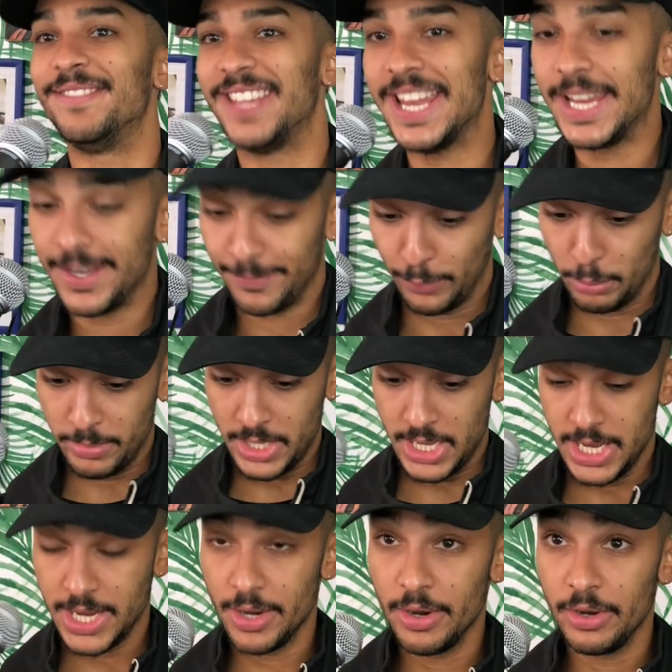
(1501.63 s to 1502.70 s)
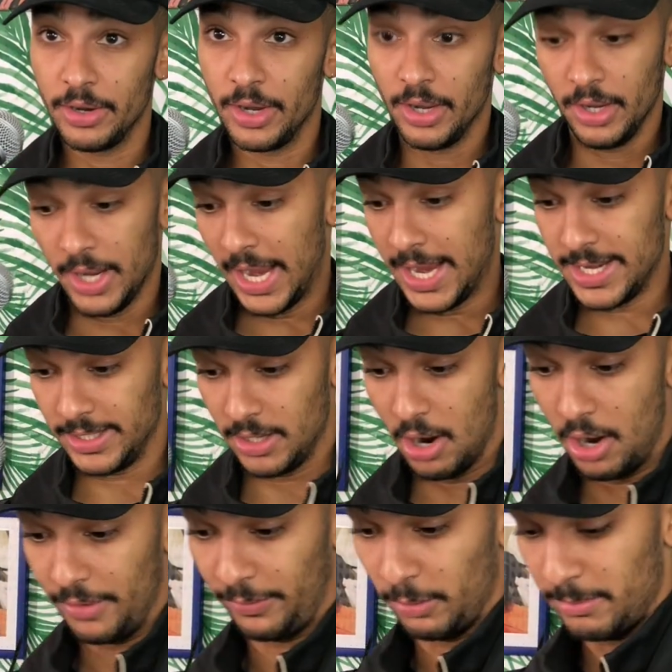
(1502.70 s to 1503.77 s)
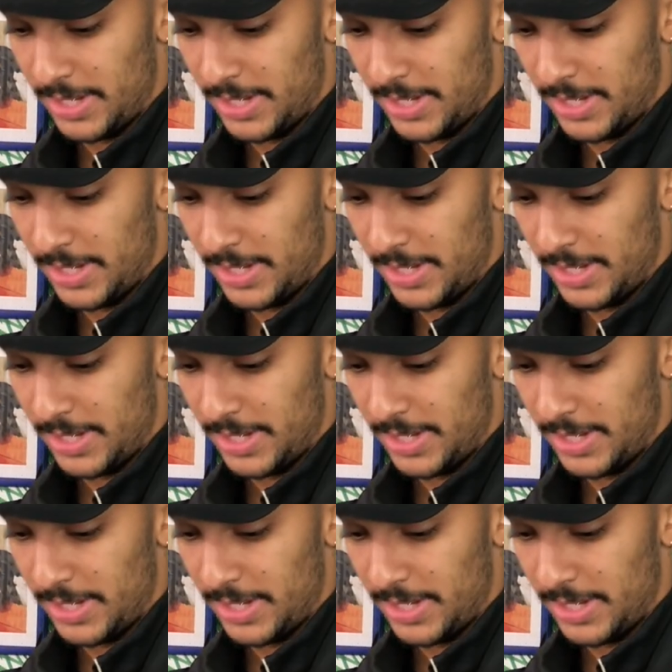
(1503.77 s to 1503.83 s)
taken from here and gone from